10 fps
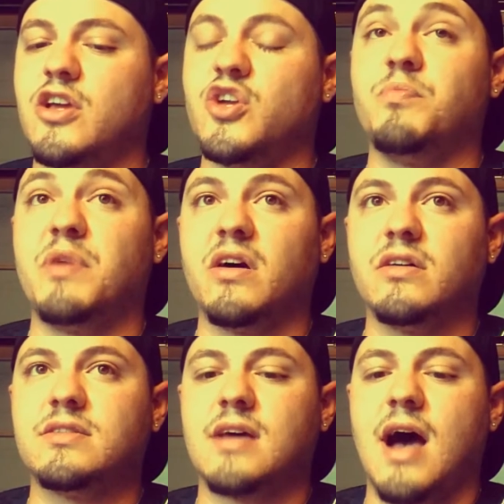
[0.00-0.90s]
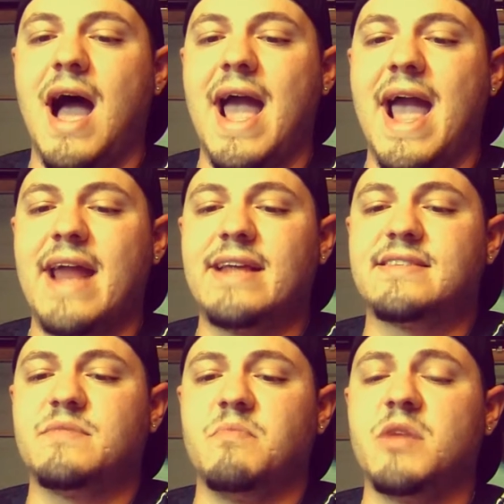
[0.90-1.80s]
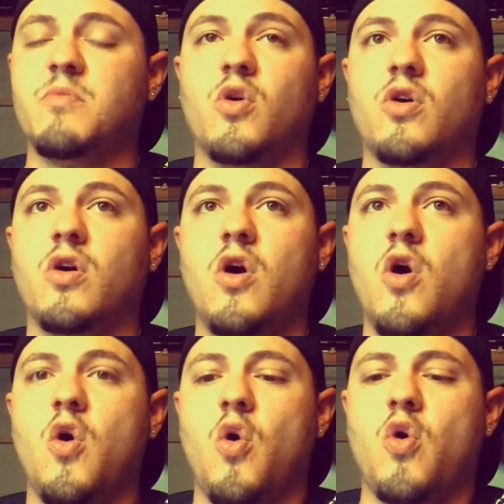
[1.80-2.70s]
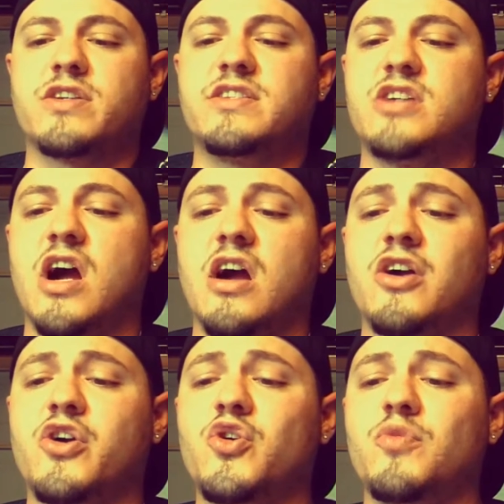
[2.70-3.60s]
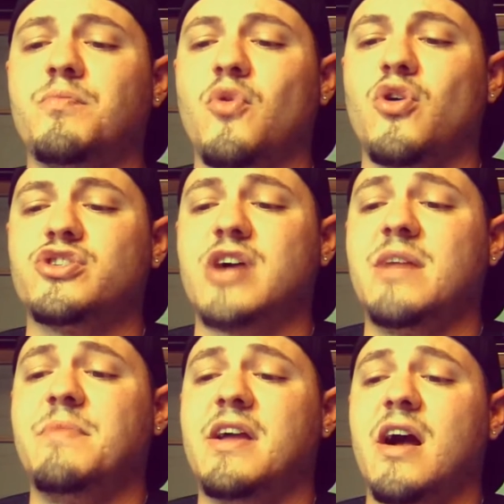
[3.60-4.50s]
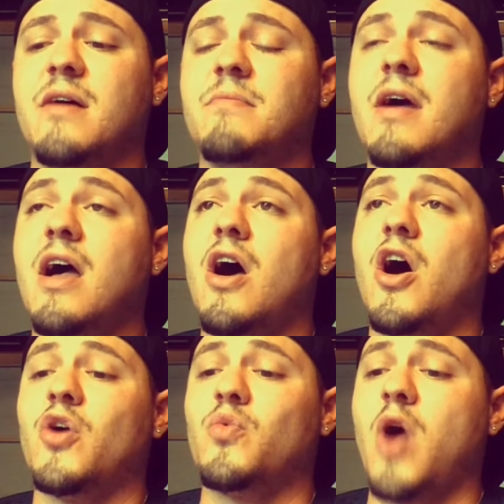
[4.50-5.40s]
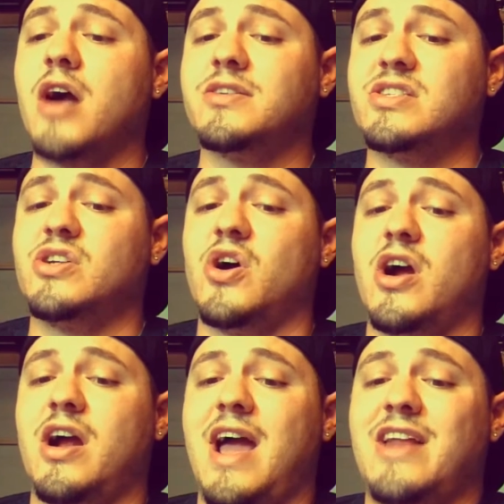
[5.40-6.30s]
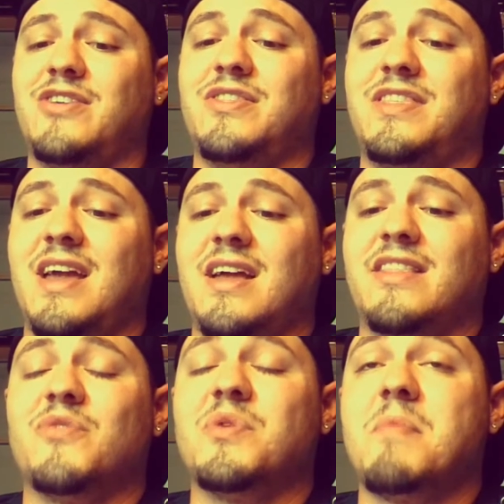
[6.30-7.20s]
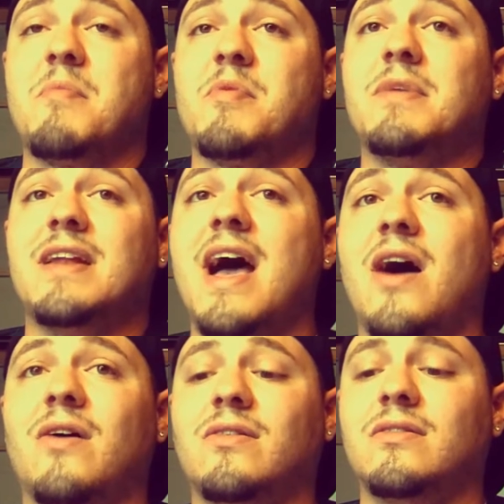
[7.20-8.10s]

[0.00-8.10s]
You build a hiatus minimal, or start a coup, or try to become a rock star and you think they'll remember me now.